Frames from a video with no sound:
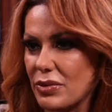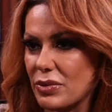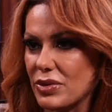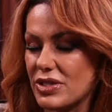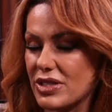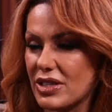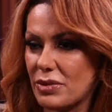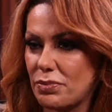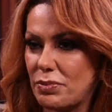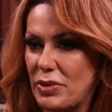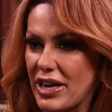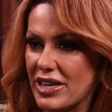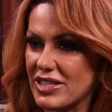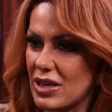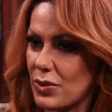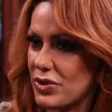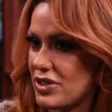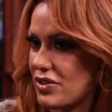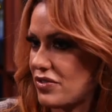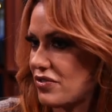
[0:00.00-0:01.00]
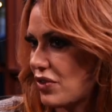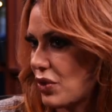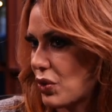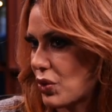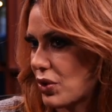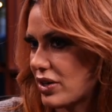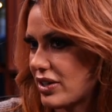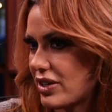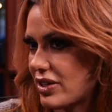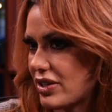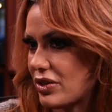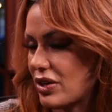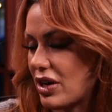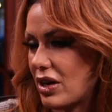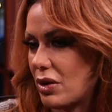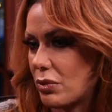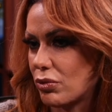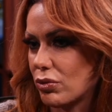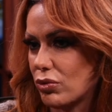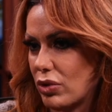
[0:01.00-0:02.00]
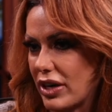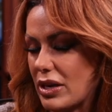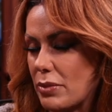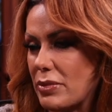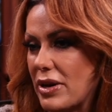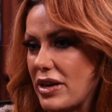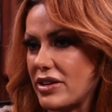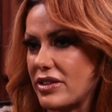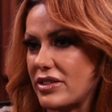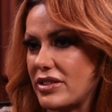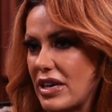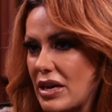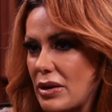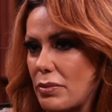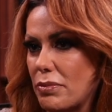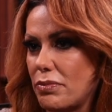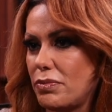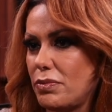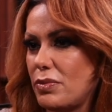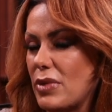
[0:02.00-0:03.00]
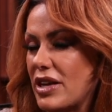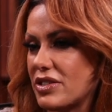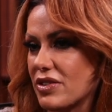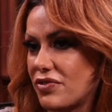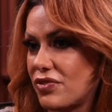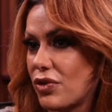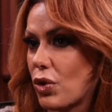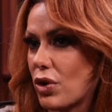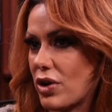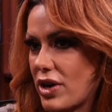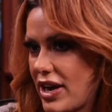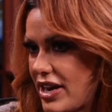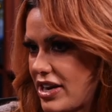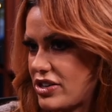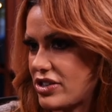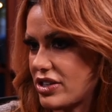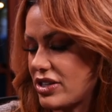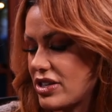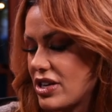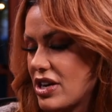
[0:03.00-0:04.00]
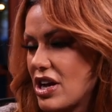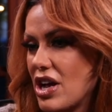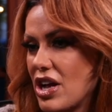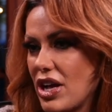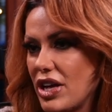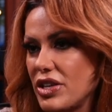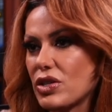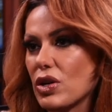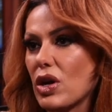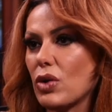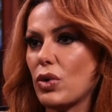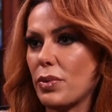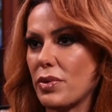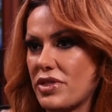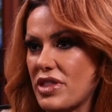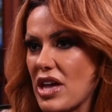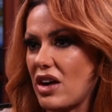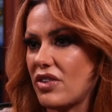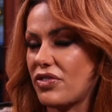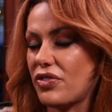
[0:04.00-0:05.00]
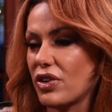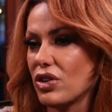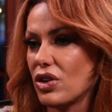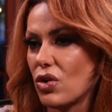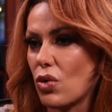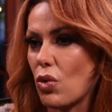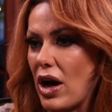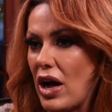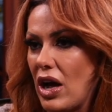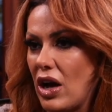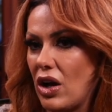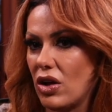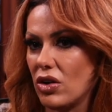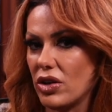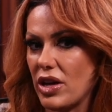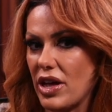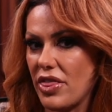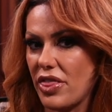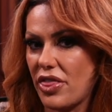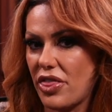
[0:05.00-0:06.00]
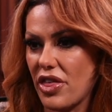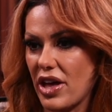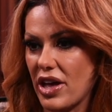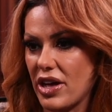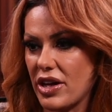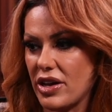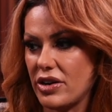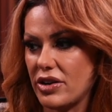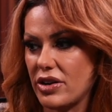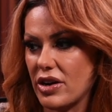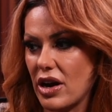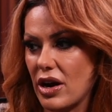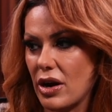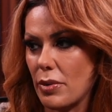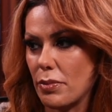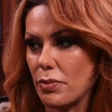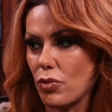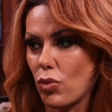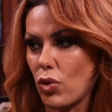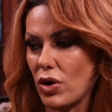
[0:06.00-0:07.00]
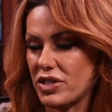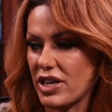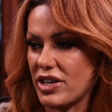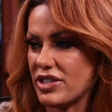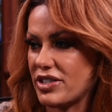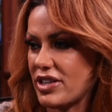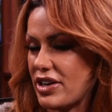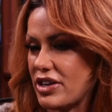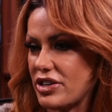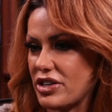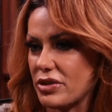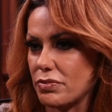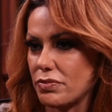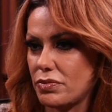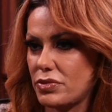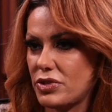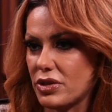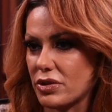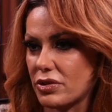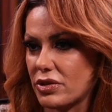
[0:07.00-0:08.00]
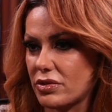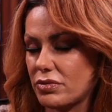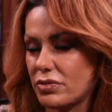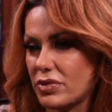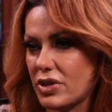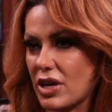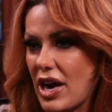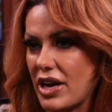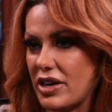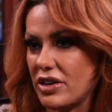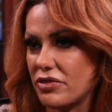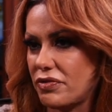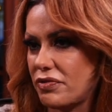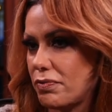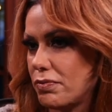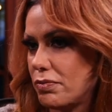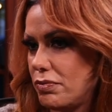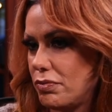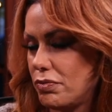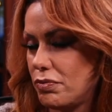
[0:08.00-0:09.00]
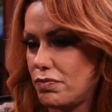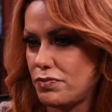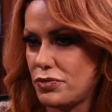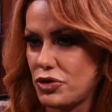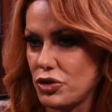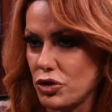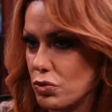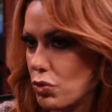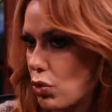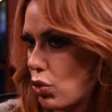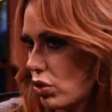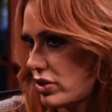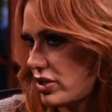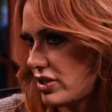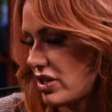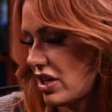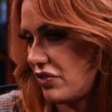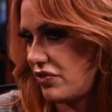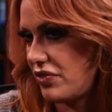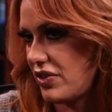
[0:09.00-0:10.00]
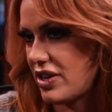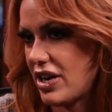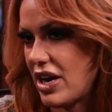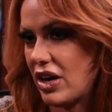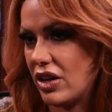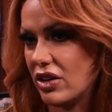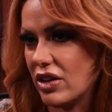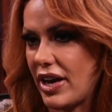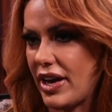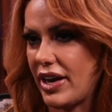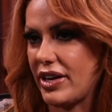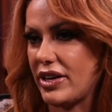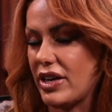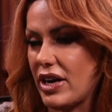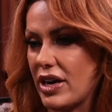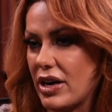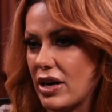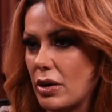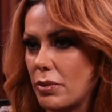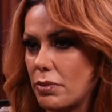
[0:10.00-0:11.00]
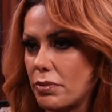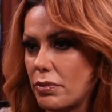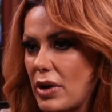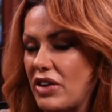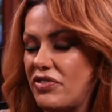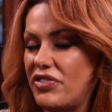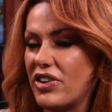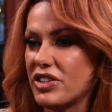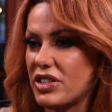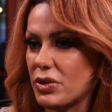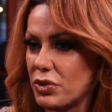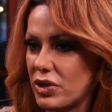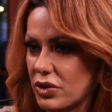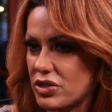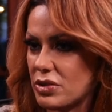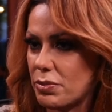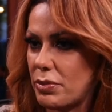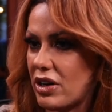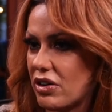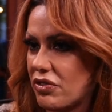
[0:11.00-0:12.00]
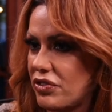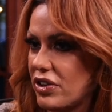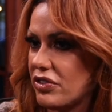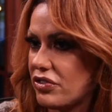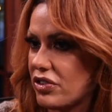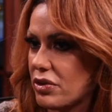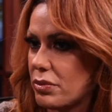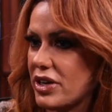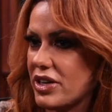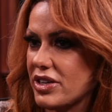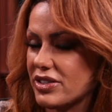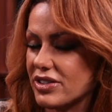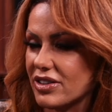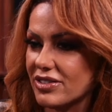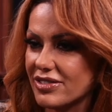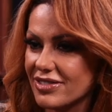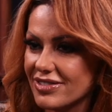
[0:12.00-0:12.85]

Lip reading: was, because I was in Florida, recommended them as a Florida agent. And so I went with that for a little while. And then once I decided to kind of do more stuff in LA, I found someone that was a better fit for me. So